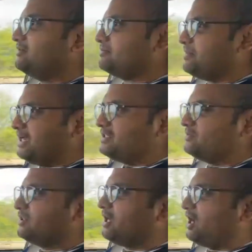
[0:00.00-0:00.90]
mated
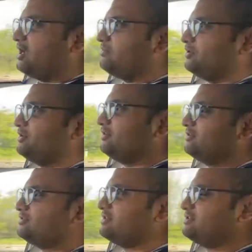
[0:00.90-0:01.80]
with a hybrid
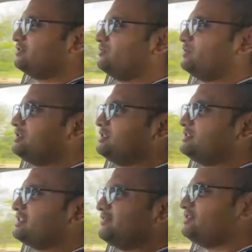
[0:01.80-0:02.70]
system, which is
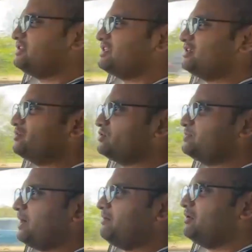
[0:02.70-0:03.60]
76
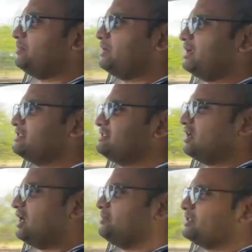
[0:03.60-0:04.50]
horsepower plus the
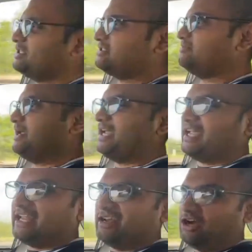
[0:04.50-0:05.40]
hybrid system
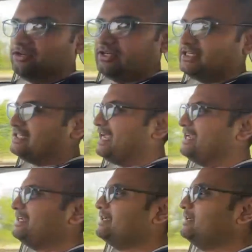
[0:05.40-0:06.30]
making it
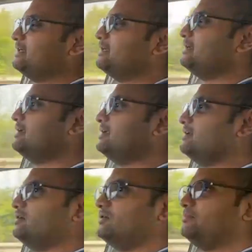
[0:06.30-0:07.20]

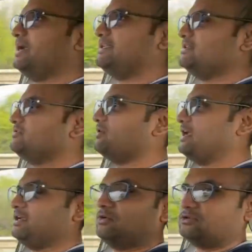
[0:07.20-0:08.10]
110, mated to
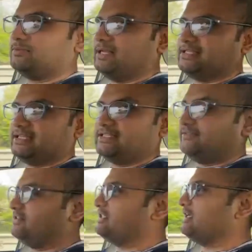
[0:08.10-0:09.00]
a automatic
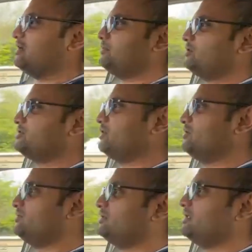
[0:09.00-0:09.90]
CVT gearbox.
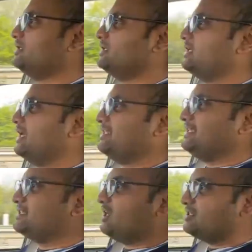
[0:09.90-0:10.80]
So, and
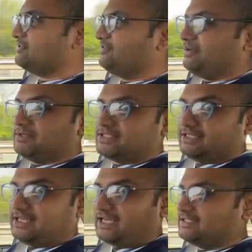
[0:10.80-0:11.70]
these cars are famous in
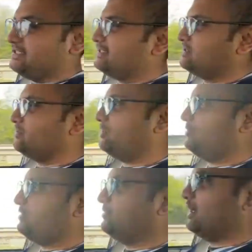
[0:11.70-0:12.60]
taxis as well,
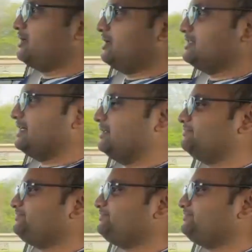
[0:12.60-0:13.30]
we recognize that.